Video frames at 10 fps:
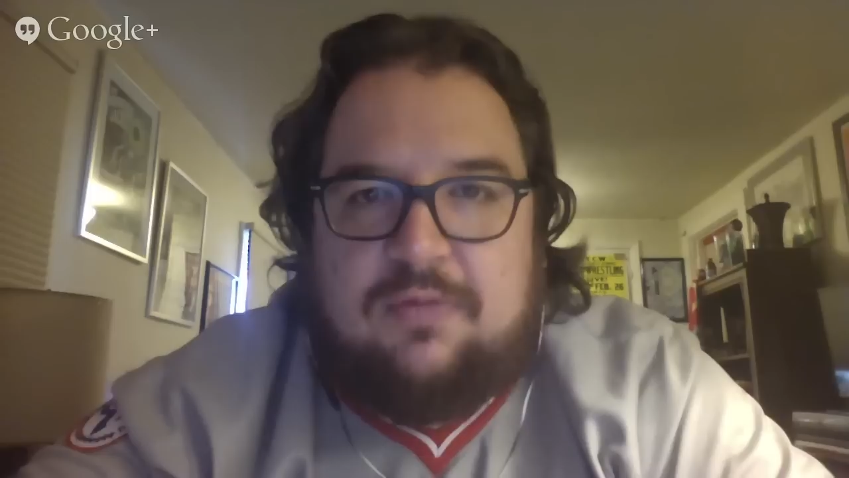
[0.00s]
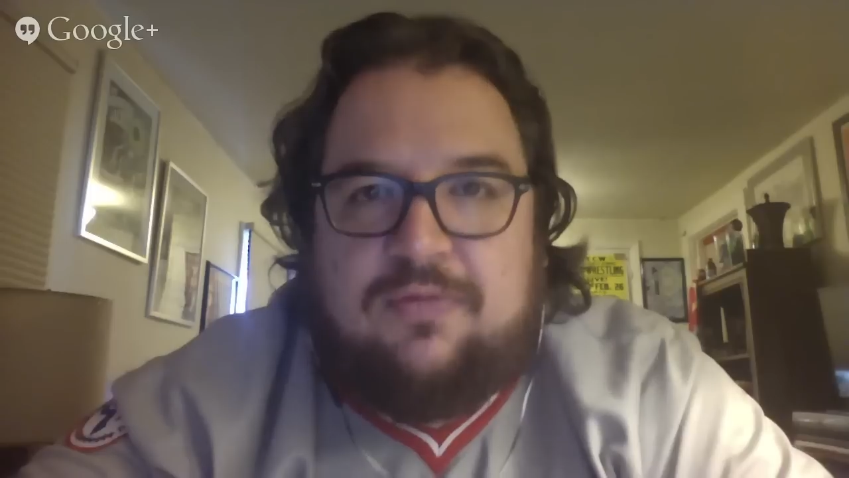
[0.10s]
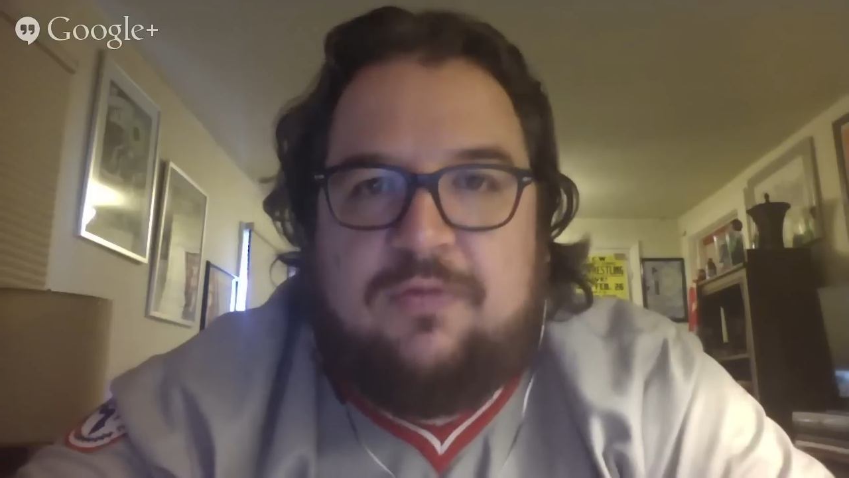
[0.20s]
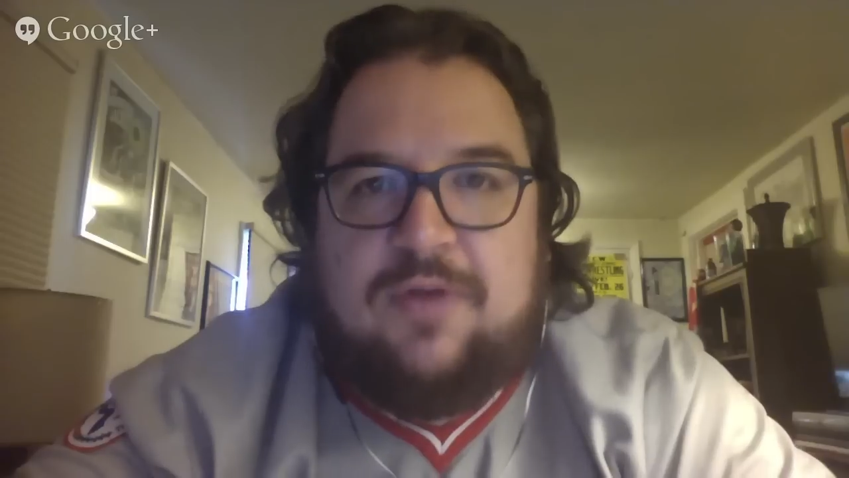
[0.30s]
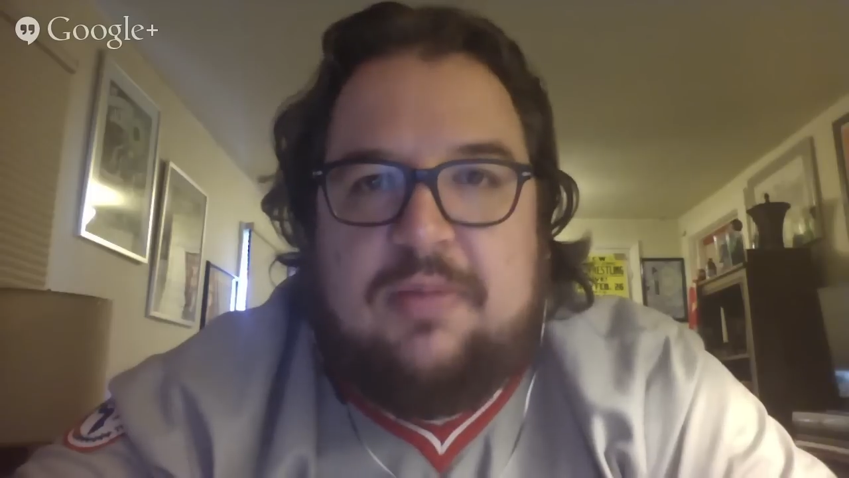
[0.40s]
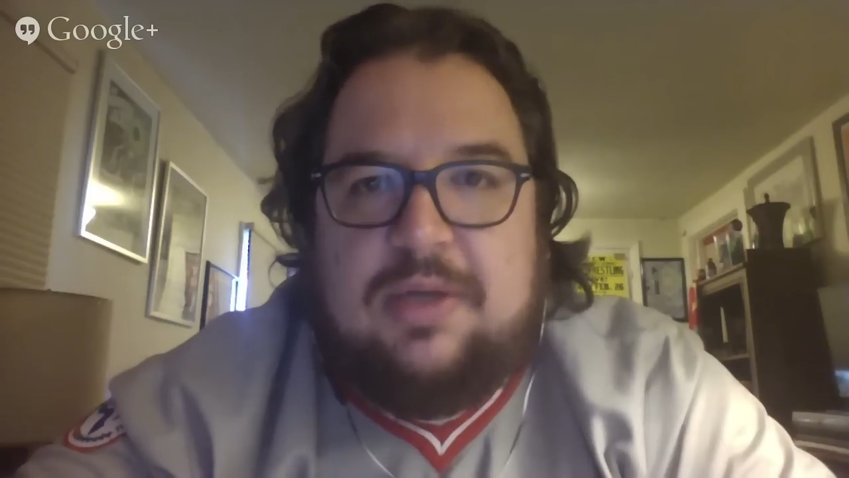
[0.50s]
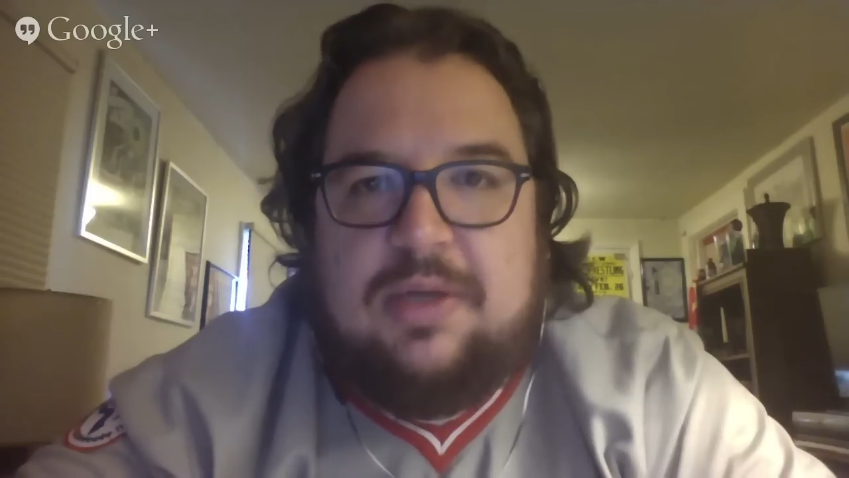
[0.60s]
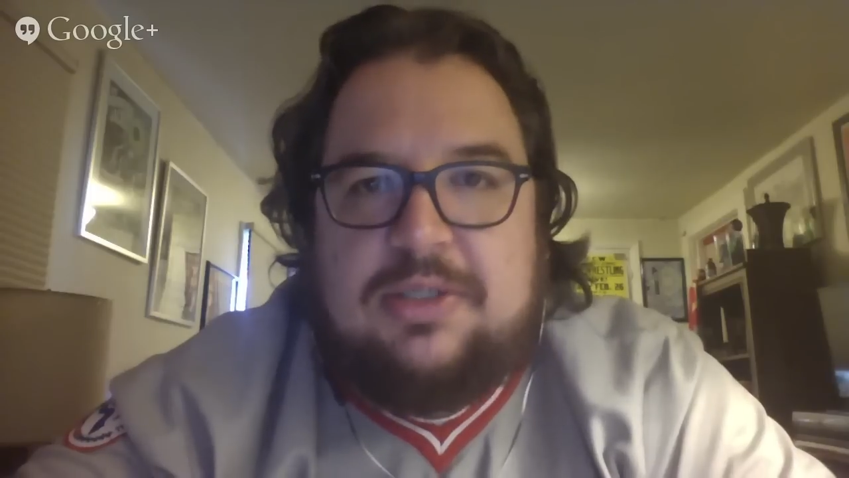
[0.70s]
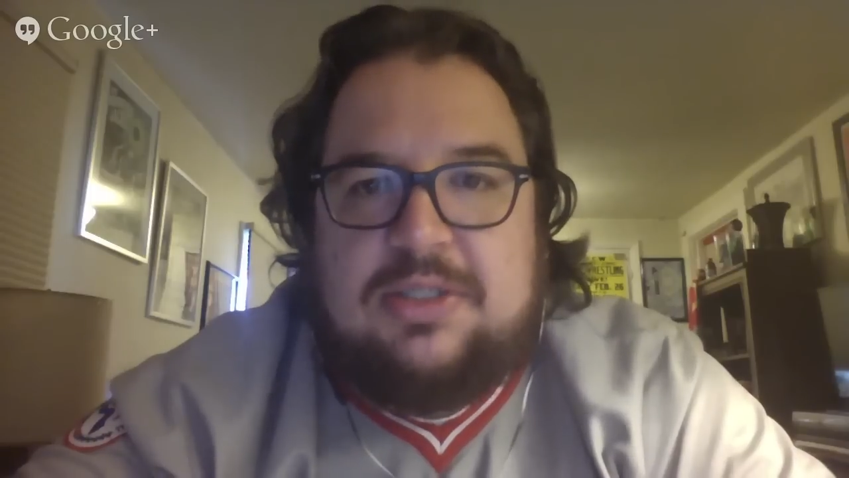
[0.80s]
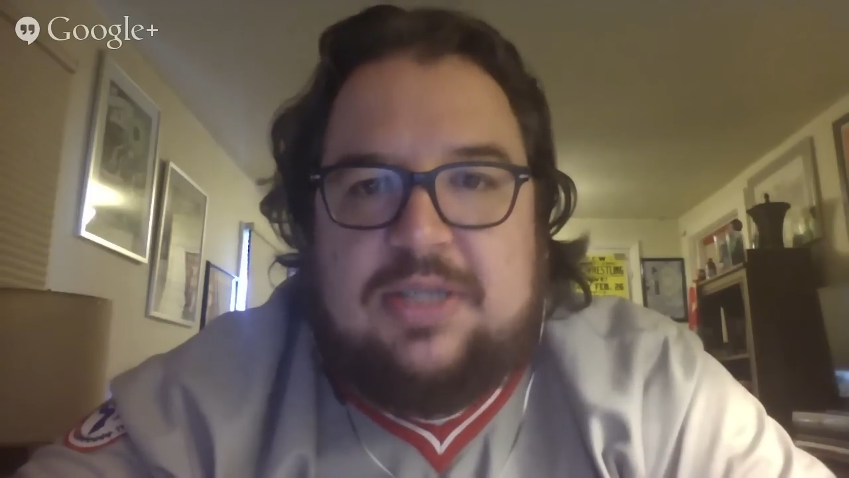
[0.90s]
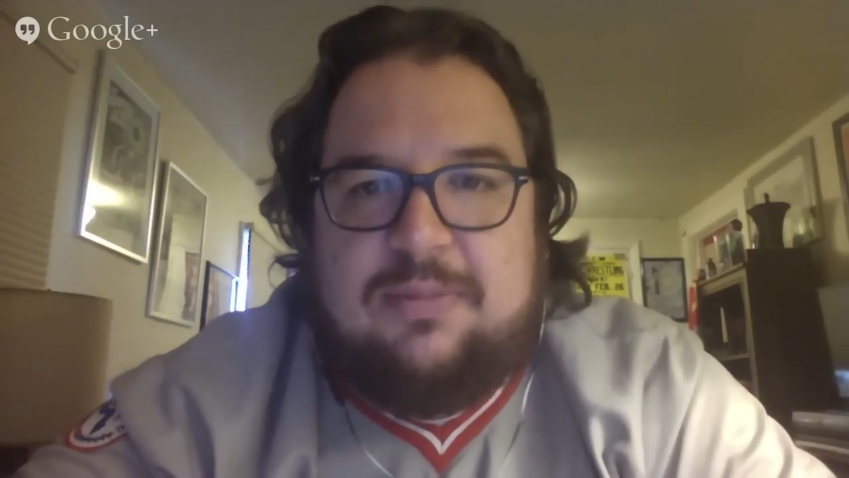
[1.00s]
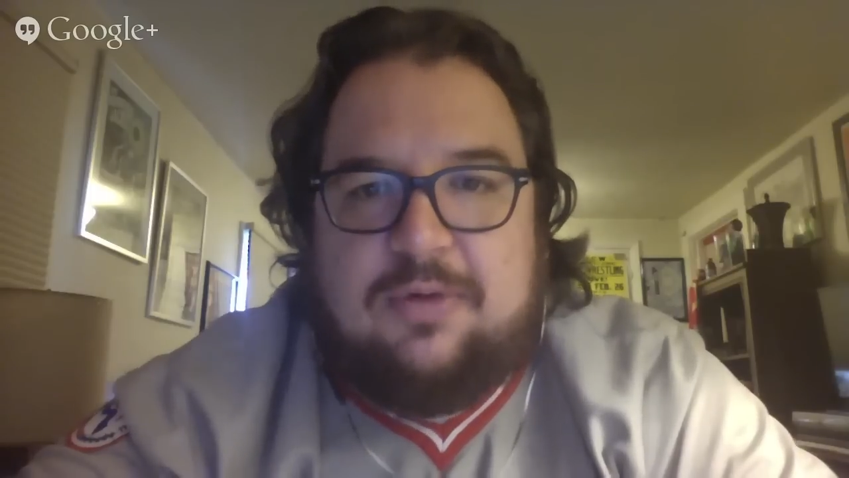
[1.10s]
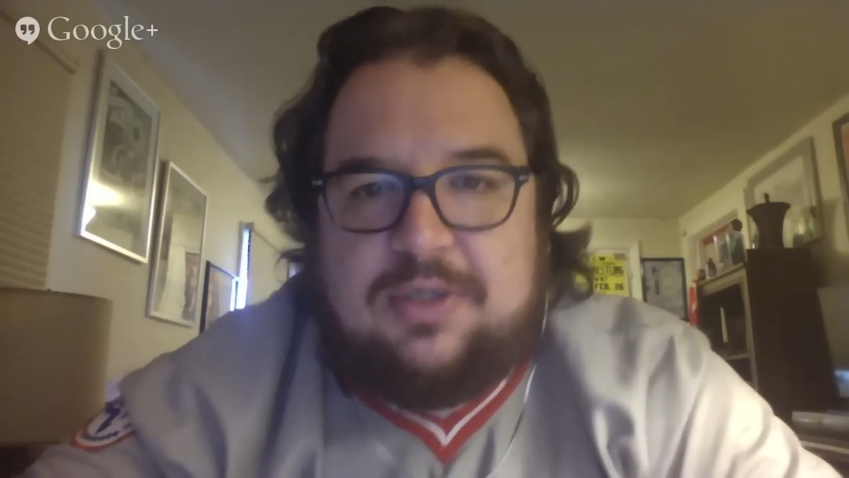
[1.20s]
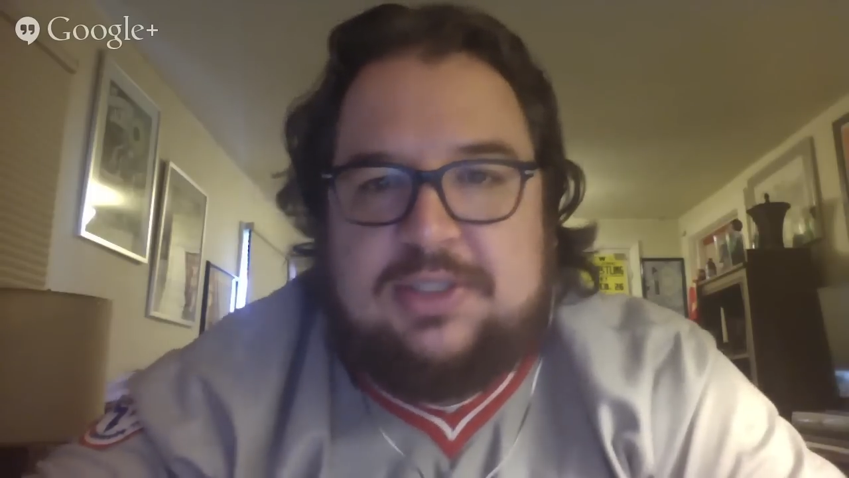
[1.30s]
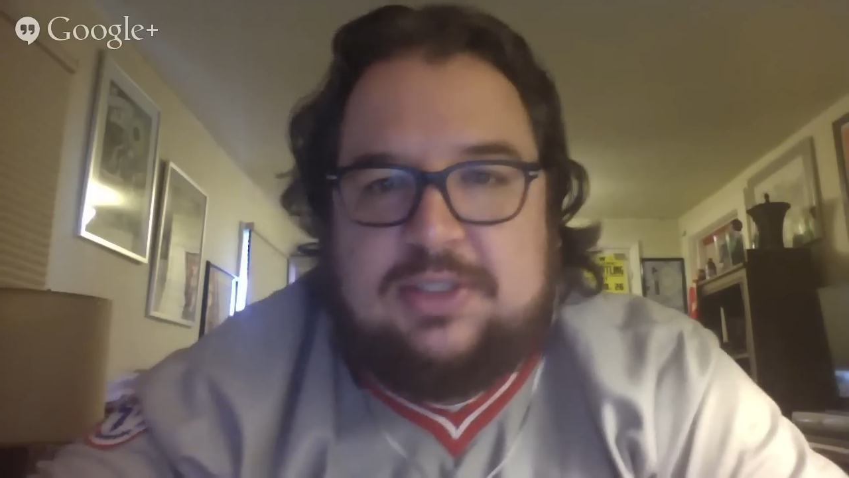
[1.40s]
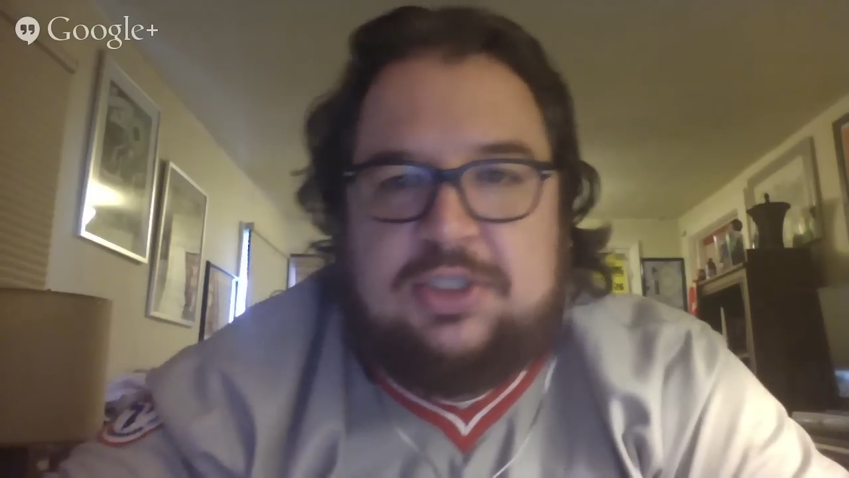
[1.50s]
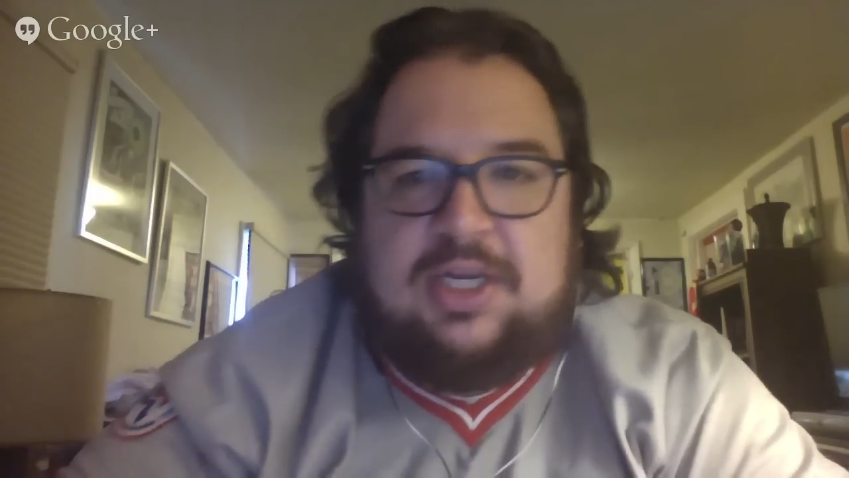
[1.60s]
for very much the same reason. She